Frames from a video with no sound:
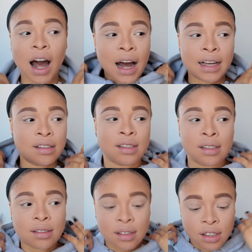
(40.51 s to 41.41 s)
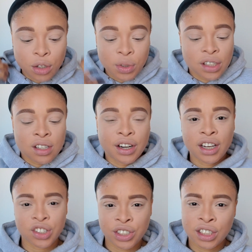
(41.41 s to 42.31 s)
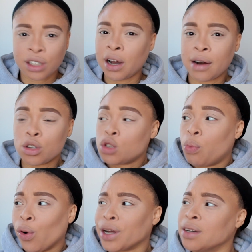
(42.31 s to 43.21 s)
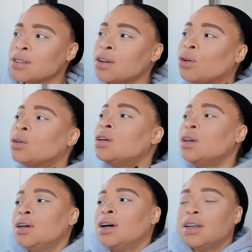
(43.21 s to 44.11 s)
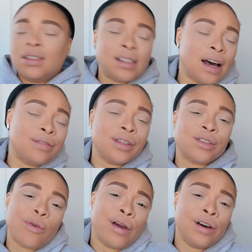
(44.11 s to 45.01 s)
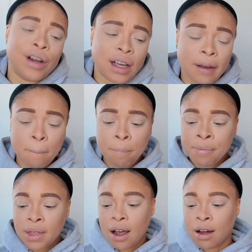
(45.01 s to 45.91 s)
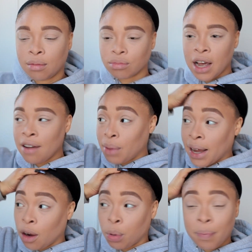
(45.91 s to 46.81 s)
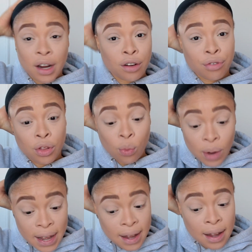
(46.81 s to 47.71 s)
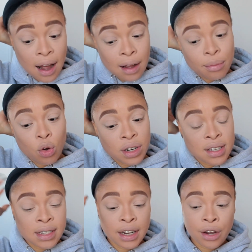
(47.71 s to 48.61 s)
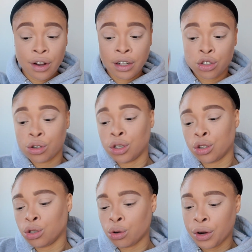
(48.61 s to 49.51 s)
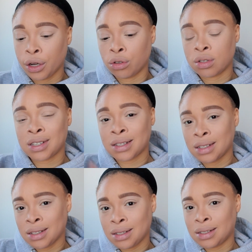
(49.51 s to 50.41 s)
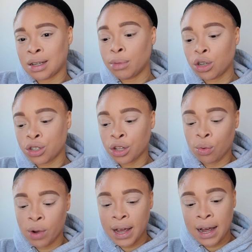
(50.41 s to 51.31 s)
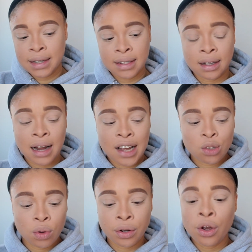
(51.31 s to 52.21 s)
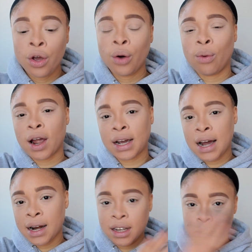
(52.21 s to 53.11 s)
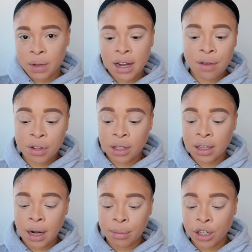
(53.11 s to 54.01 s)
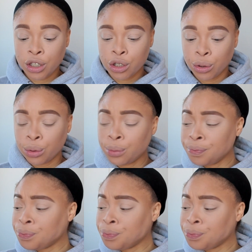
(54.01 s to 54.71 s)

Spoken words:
I just stood with this hoodie because she's still kind of sporty, so I just have this gray hoodie. I have my hair prepared for the wig. I'm going to sit here and do the tutorials similar to the way I did the last one, where I kind of explain everything that I'm going to do,